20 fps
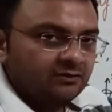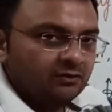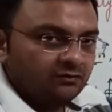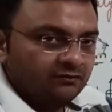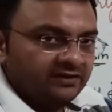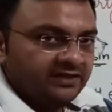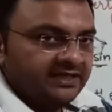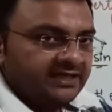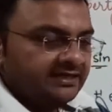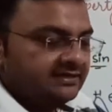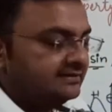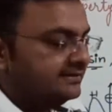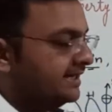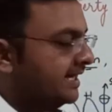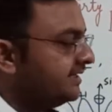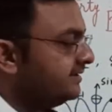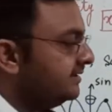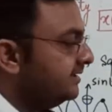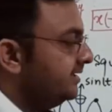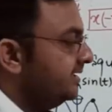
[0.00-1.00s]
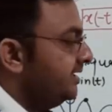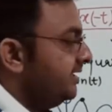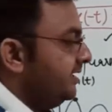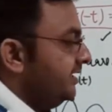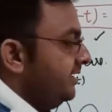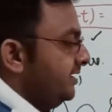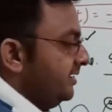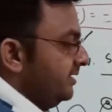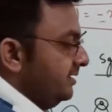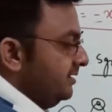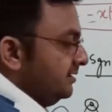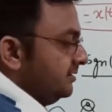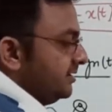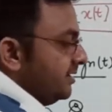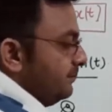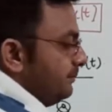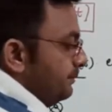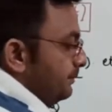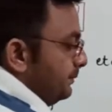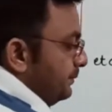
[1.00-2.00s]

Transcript: over here that the